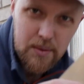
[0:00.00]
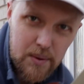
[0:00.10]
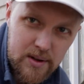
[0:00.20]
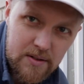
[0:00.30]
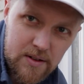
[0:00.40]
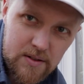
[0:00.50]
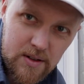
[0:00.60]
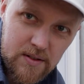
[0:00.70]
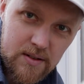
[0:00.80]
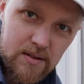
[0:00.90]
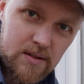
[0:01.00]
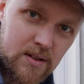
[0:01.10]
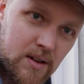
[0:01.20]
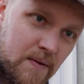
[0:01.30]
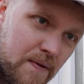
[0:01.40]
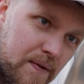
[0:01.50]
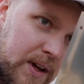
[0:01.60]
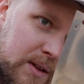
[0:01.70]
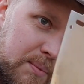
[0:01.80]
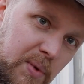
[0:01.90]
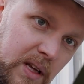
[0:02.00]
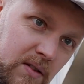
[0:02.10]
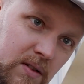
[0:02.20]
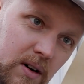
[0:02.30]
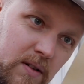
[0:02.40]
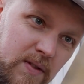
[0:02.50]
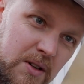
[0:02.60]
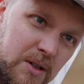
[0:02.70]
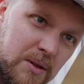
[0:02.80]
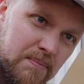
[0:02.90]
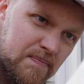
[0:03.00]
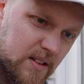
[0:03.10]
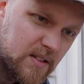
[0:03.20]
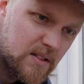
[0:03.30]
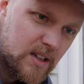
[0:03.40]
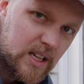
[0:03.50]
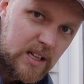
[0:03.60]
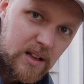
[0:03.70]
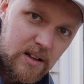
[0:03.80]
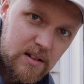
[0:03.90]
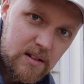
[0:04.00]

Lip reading: Well, this is just a thin piece of steel.